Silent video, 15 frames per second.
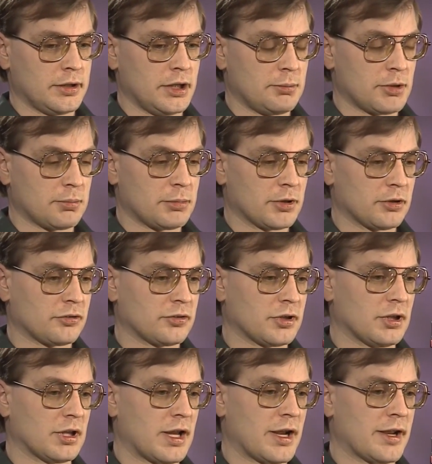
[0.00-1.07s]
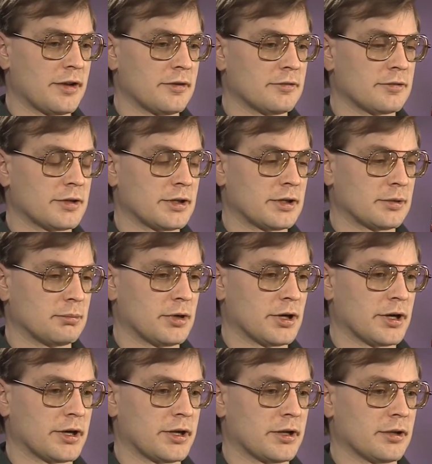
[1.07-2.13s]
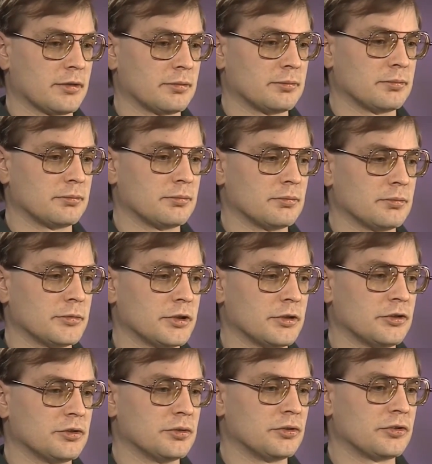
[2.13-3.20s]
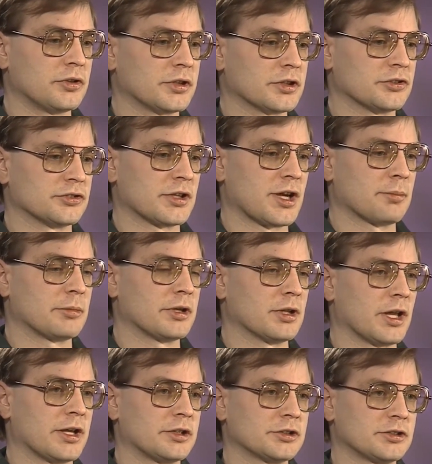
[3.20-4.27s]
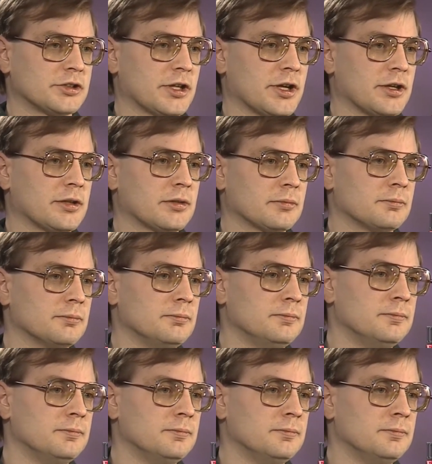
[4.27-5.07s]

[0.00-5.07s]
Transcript: keep the person alive by inducing a zombie-like state.